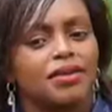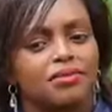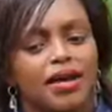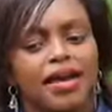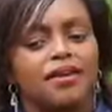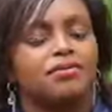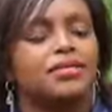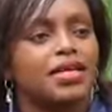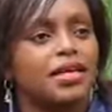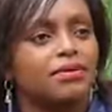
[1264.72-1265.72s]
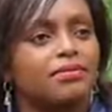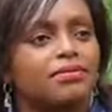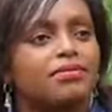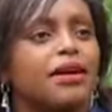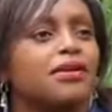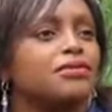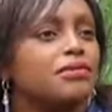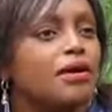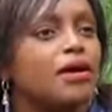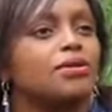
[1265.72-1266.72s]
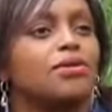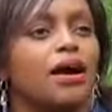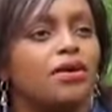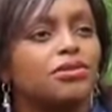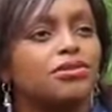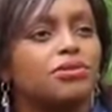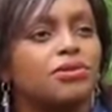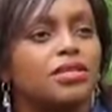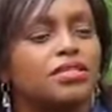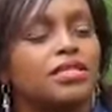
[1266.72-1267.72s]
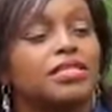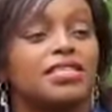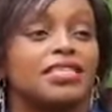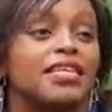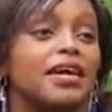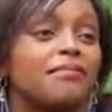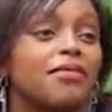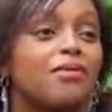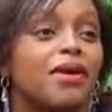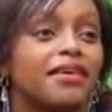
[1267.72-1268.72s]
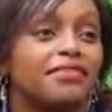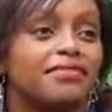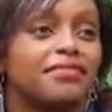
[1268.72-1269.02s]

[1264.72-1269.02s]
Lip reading: are you? Why are you saying, who are you? How do you know this? She said, I'm the wife.